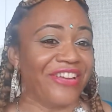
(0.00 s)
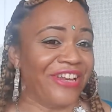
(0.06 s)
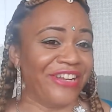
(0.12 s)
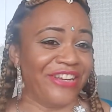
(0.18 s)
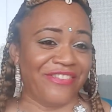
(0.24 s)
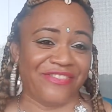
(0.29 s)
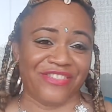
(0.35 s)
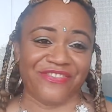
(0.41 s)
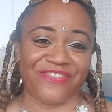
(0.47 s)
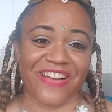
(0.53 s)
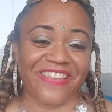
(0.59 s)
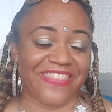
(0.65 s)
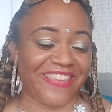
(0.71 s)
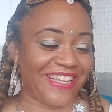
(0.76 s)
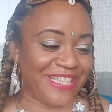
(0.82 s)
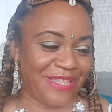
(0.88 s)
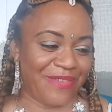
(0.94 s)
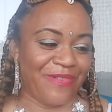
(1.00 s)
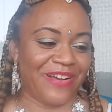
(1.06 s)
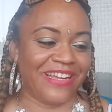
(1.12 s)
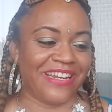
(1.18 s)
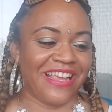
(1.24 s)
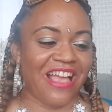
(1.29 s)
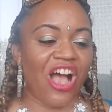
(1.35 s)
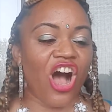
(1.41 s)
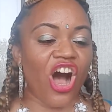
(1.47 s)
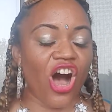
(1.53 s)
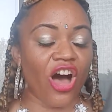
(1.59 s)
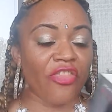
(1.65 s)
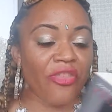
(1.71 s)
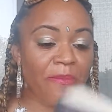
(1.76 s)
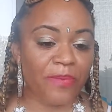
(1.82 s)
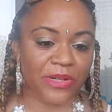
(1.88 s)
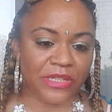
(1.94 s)
any of you read this one? All
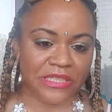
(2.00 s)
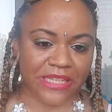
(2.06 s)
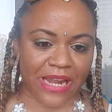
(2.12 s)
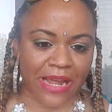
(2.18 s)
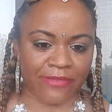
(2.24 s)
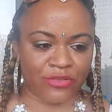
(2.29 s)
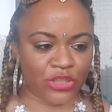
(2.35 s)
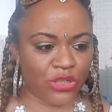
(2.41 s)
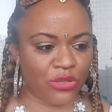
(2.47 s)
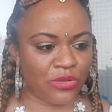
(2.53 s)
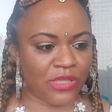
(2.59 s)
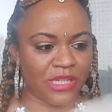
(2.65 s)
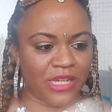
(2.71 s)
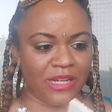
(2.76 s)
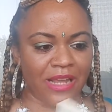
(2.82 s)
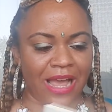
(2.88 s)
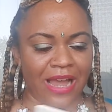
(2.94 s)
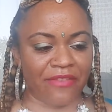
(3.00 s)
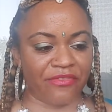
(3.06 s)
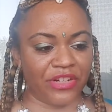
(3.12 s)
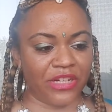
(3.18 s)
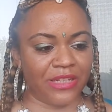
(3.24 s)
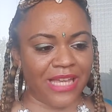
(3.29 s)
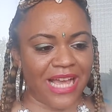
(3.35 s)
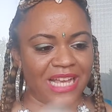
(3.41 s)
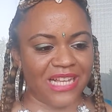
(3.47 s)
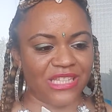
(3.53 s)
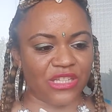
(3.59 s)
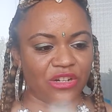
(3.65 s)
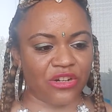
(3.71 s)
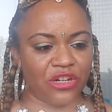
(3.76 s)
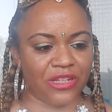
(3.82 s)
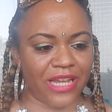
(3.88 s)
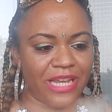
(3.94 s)
the books that I've chosen, I've realized,
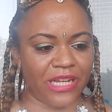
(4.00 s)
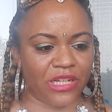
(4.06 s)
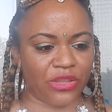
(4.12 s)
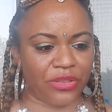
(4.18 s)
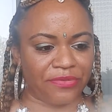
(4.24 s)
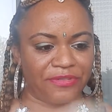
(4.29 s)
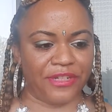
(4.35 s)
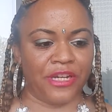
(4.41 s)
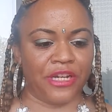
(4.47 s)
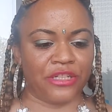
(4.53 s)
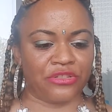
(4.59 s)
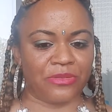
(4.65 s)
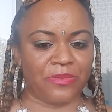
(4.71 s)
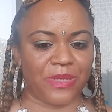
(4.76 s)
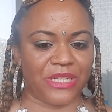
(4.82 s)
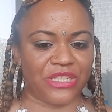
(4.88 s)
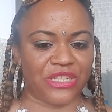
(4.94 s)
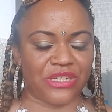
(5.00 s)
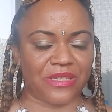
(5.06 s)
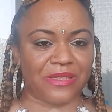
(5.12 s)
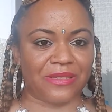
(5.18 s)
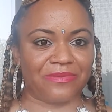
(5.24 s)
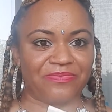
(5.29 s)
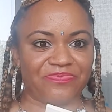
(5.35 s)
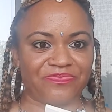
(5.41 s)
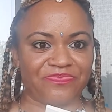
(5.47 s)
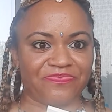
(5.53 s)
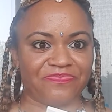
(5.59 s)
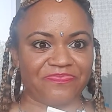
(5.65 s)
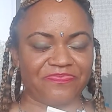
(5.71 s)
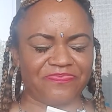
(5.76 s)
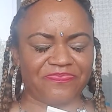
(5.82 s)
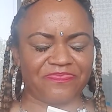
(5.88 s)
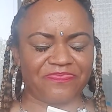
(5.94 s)
are like 300 pages.
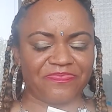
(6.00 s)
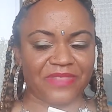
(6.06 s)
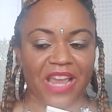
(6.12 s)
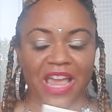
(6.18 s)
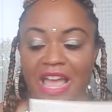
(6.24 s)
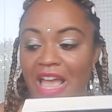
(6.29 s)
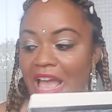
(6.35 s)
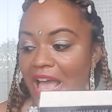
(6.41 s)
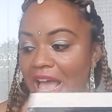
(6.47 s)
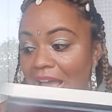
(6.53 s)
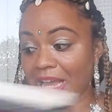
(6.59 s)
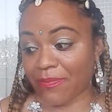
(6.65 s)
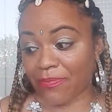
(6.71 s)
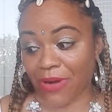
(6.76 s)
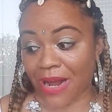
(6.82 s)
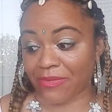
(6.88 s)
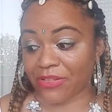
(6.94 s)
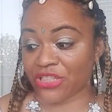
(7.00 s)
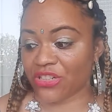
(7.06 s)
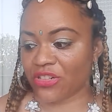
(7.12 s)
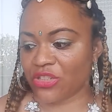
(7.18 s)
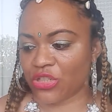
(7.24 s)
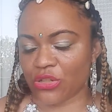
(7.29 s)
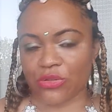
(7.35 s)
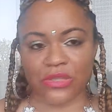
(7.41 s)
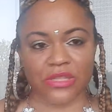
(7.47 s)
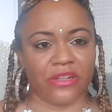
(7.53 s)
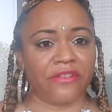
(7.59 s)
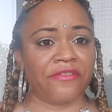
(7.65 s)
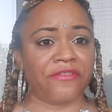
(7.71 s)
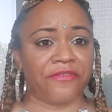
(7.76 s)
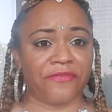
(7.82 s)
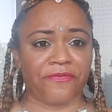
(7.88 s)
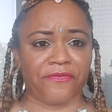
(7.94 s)
I probably should have chosen a
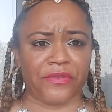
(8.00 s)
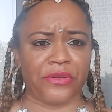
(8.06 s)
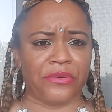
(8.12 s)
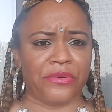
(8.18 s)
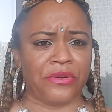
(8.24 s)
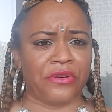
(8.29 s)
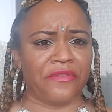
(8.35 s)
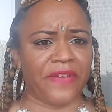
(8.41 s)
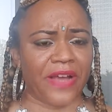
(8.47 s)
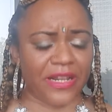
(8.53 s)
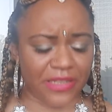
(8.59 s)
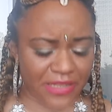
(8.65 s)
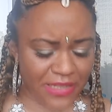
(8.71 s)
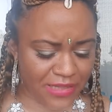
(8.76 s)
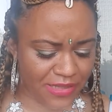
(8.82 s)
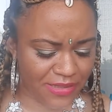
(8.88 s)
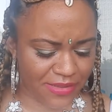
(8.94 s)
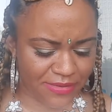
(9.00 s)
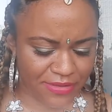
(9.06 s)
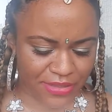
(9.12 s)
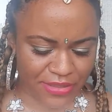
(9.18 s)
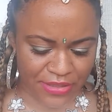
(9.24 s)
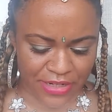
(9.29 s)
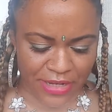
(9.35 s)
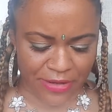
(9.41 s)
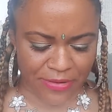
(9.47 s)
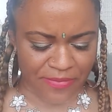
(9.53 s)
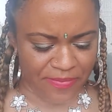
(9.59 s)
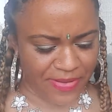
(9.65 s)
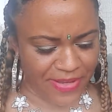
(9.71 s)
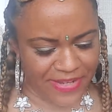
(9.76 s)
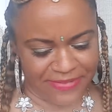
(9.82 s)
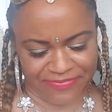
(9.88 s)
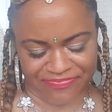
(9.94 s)
few novellas, you know,
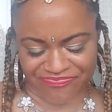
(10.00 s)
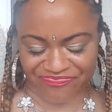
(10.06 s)
but